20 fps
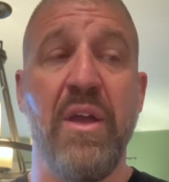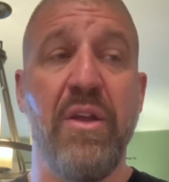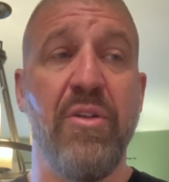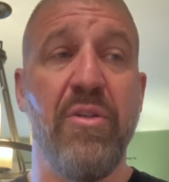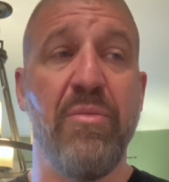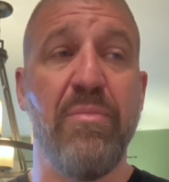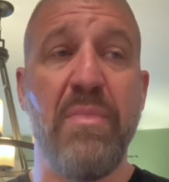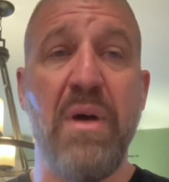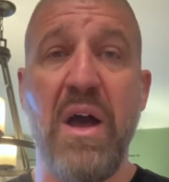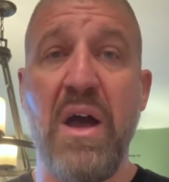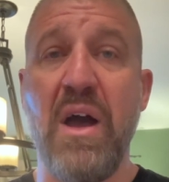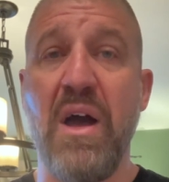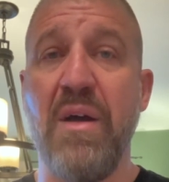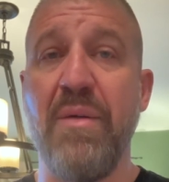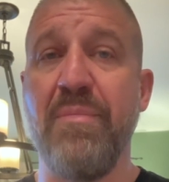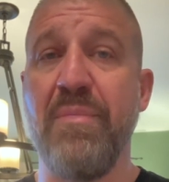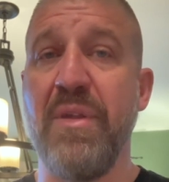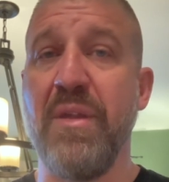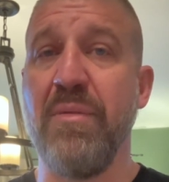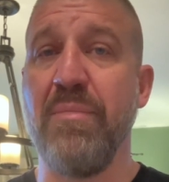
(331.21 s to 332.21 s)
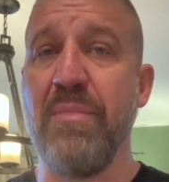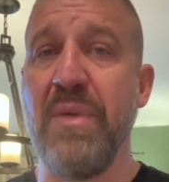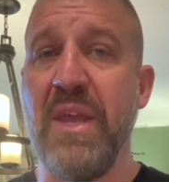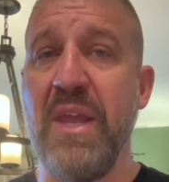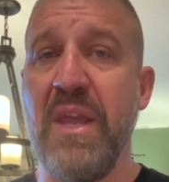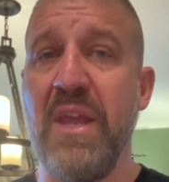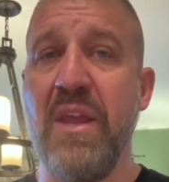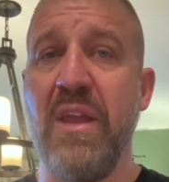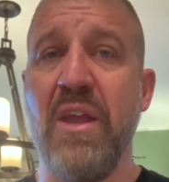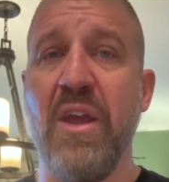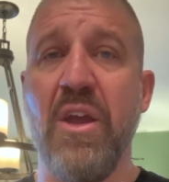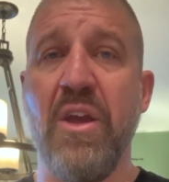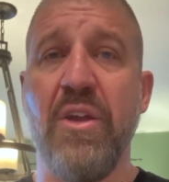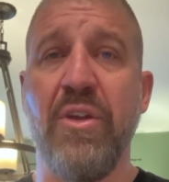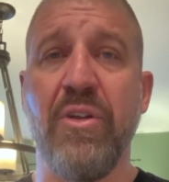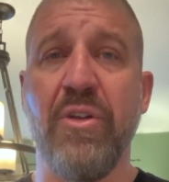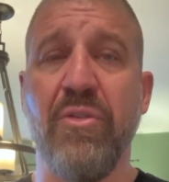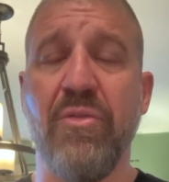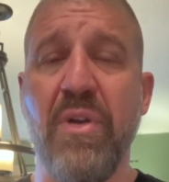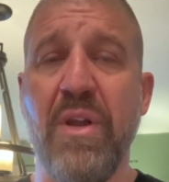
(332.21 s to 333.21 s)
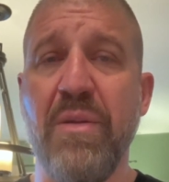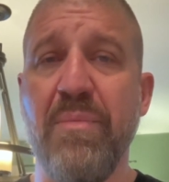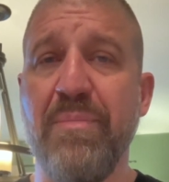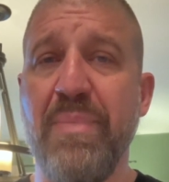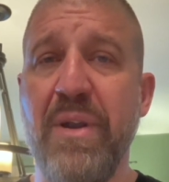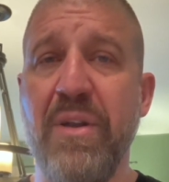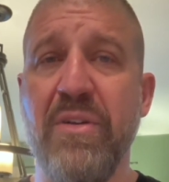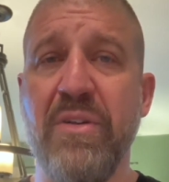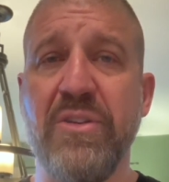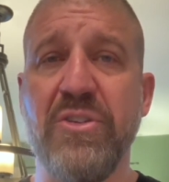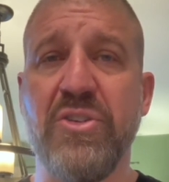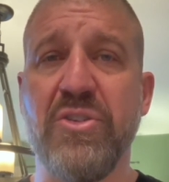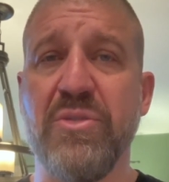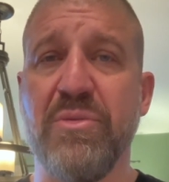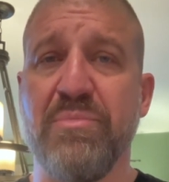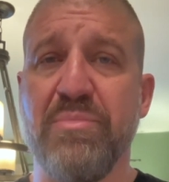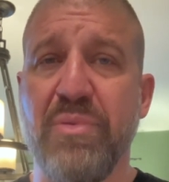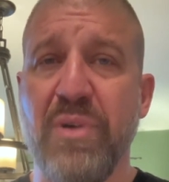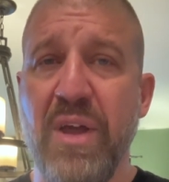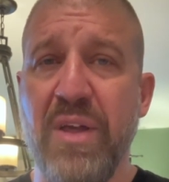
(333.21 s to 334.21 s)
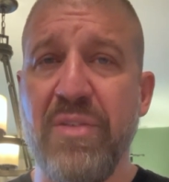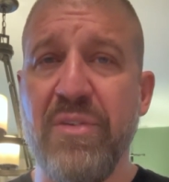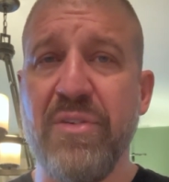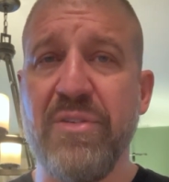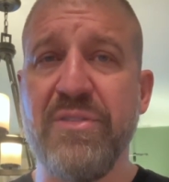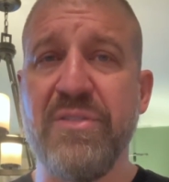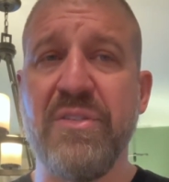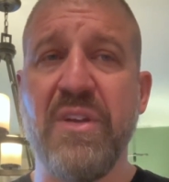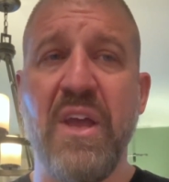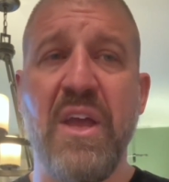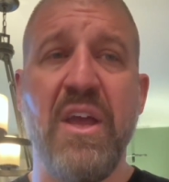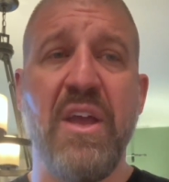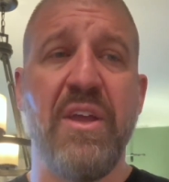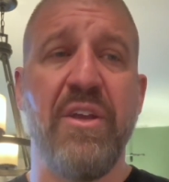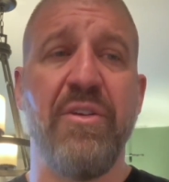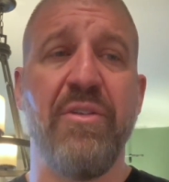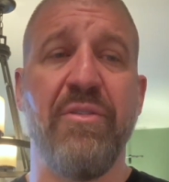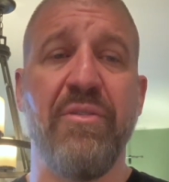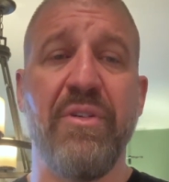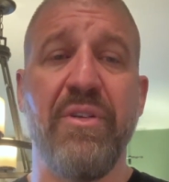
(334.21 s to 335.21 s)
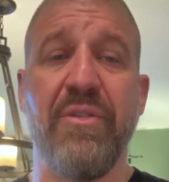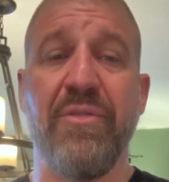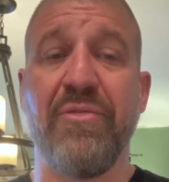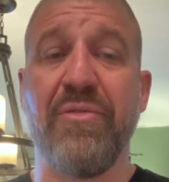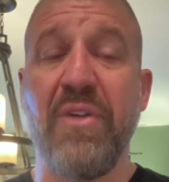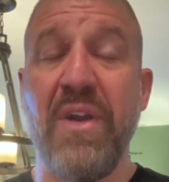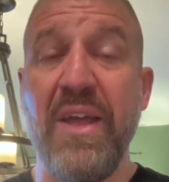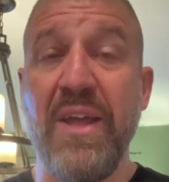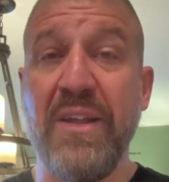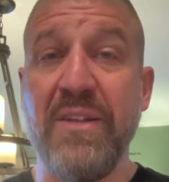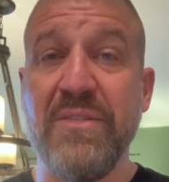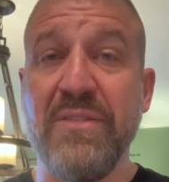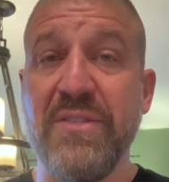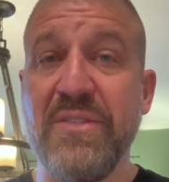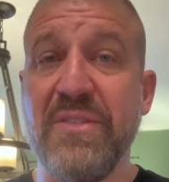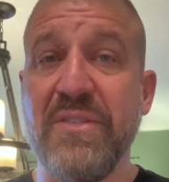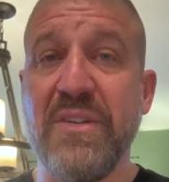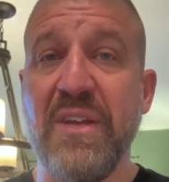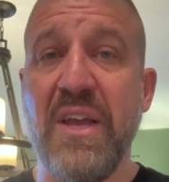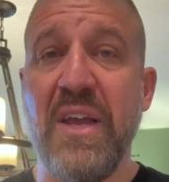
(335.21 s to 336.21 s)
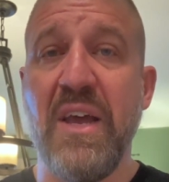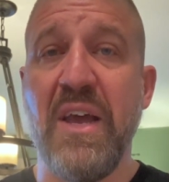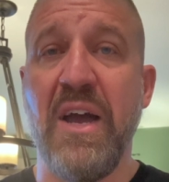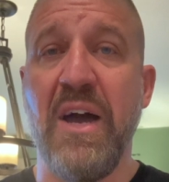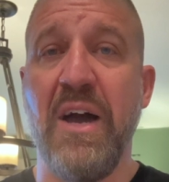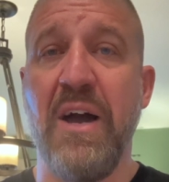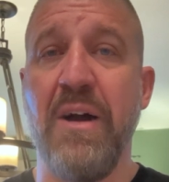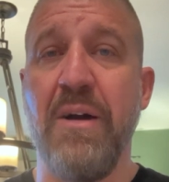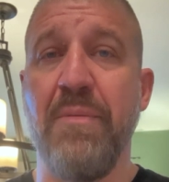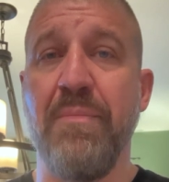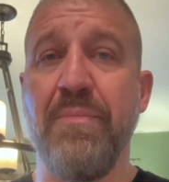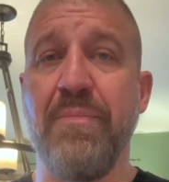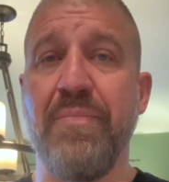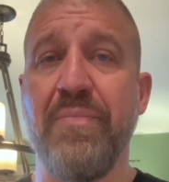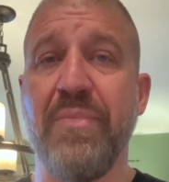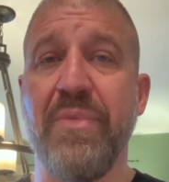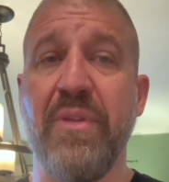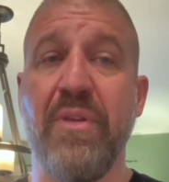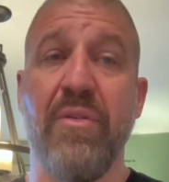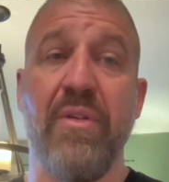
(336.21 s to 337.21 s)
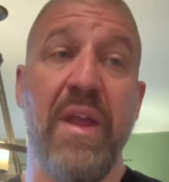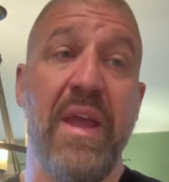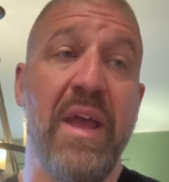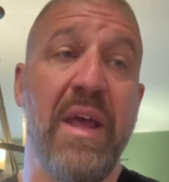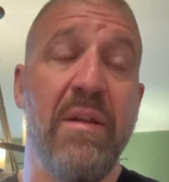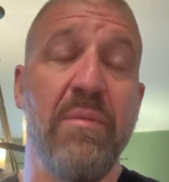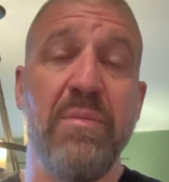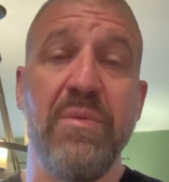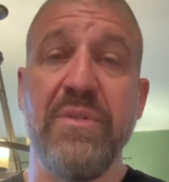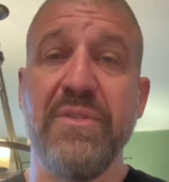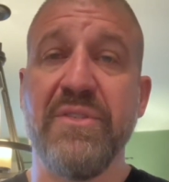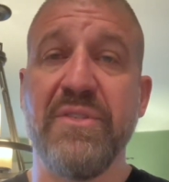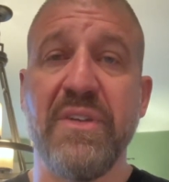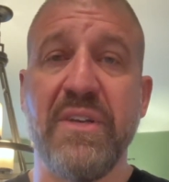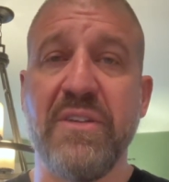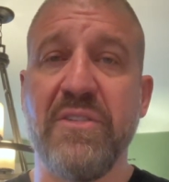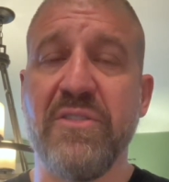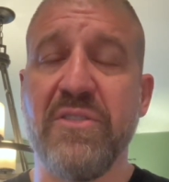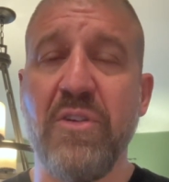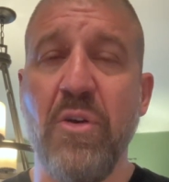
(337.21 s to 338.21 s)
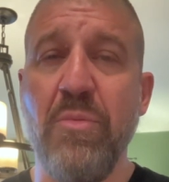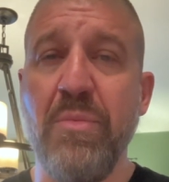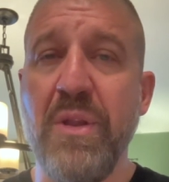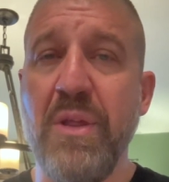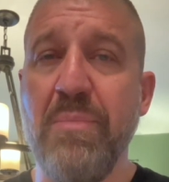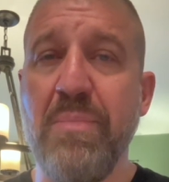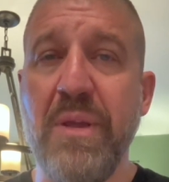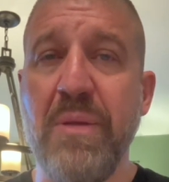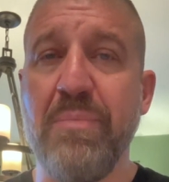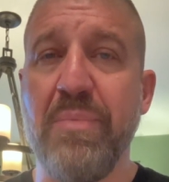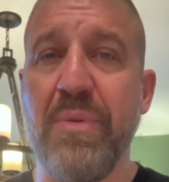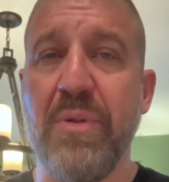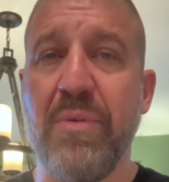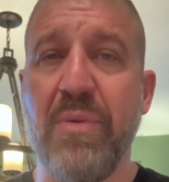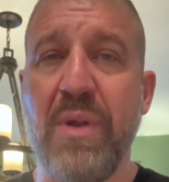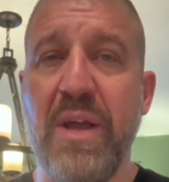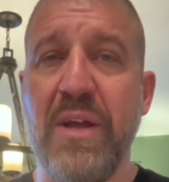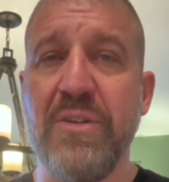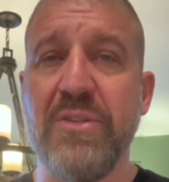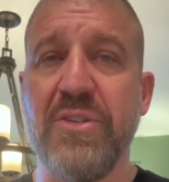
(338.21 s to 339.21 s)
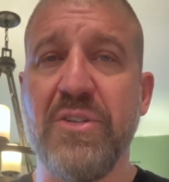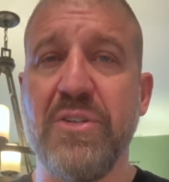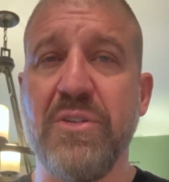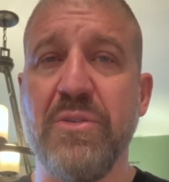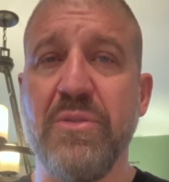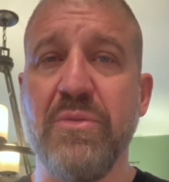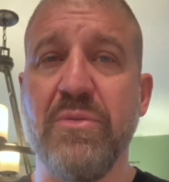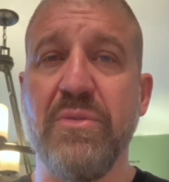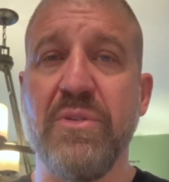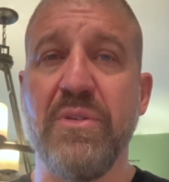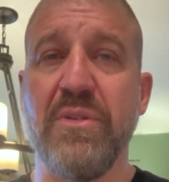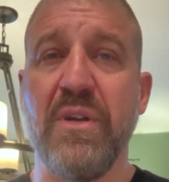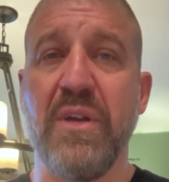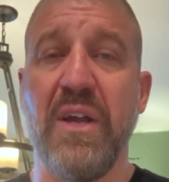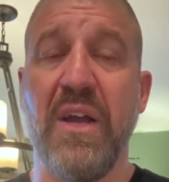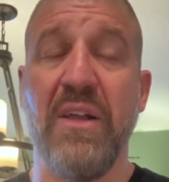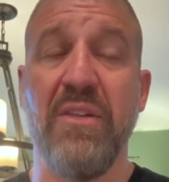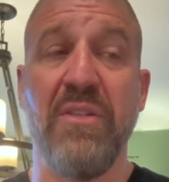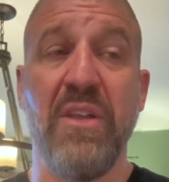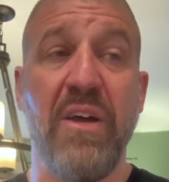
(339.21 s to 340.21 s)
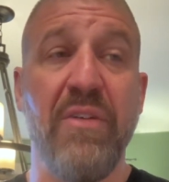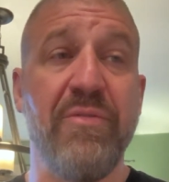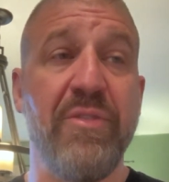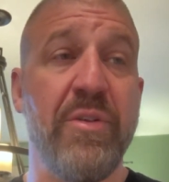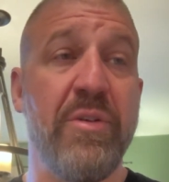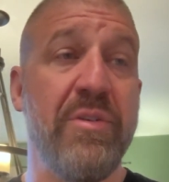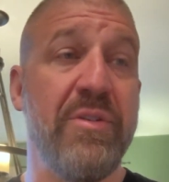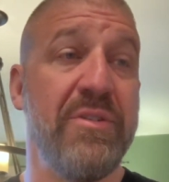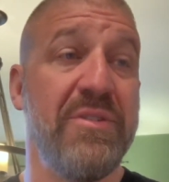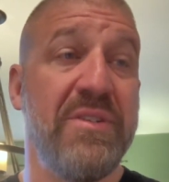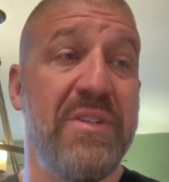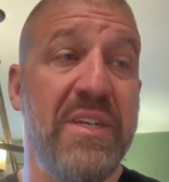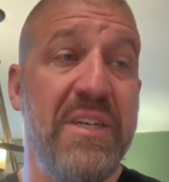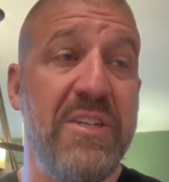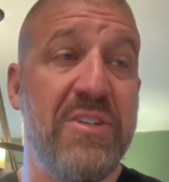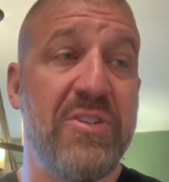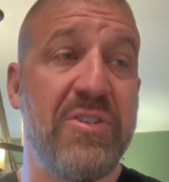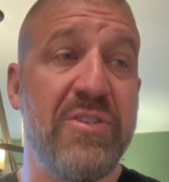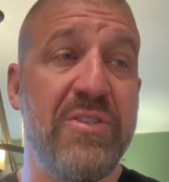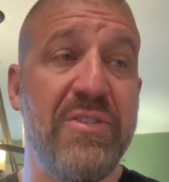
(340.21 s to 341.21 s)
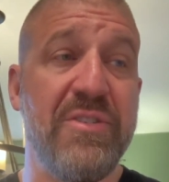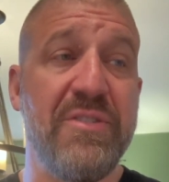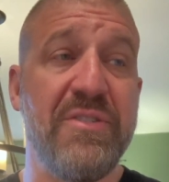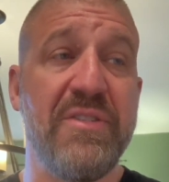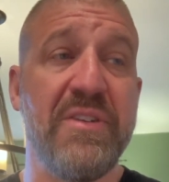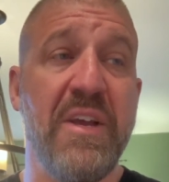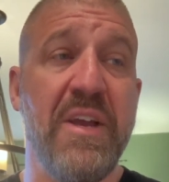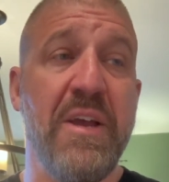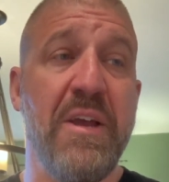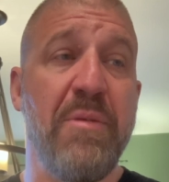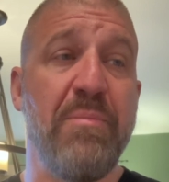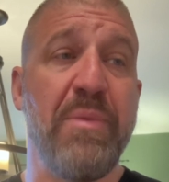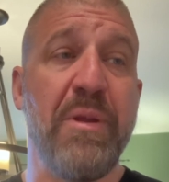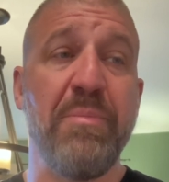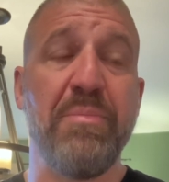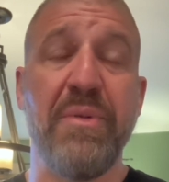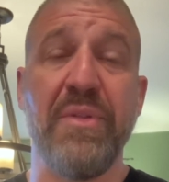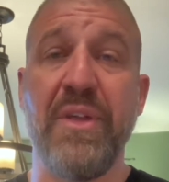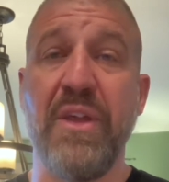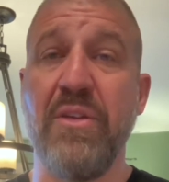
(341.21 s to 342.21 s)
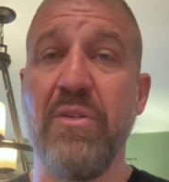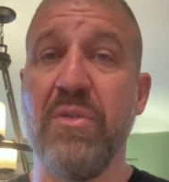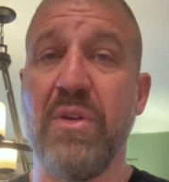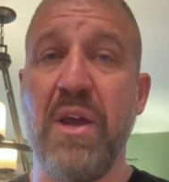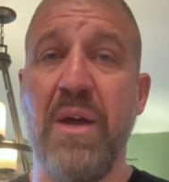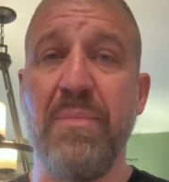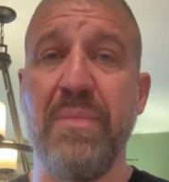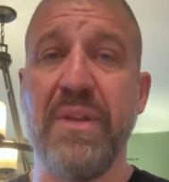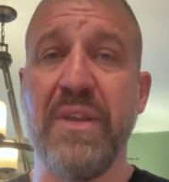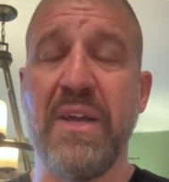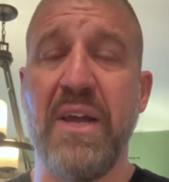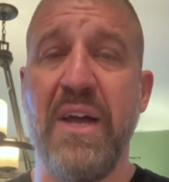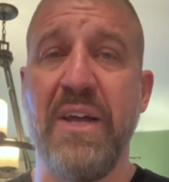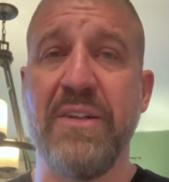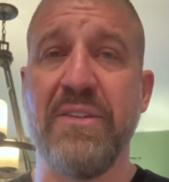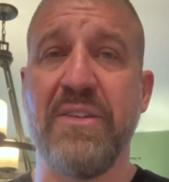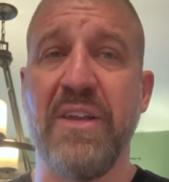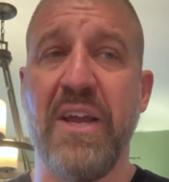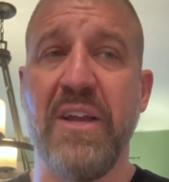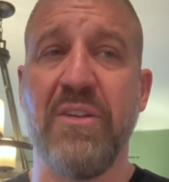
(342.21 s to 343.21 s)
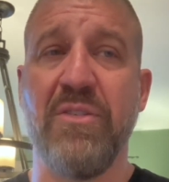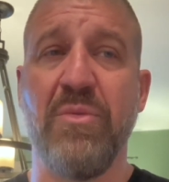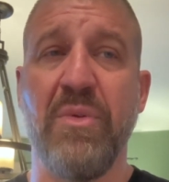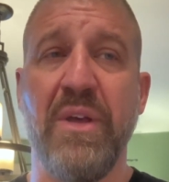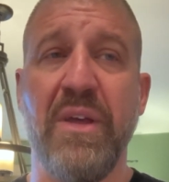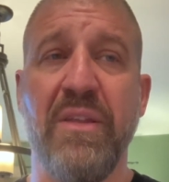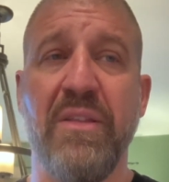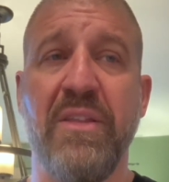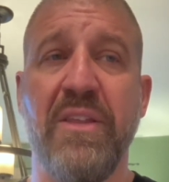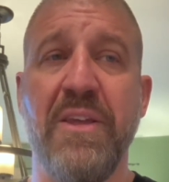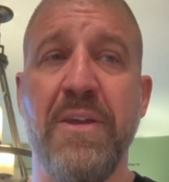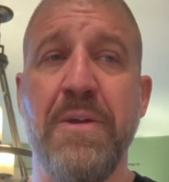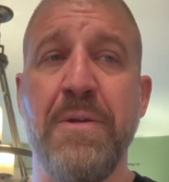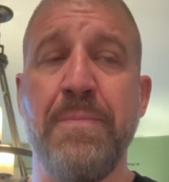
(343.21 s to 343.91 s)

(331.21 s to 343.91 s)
Your mom and me, your grandparents, your brothers, your friends, your animals. Like, so many people around you love you. Your teachers, people that you come in contact with.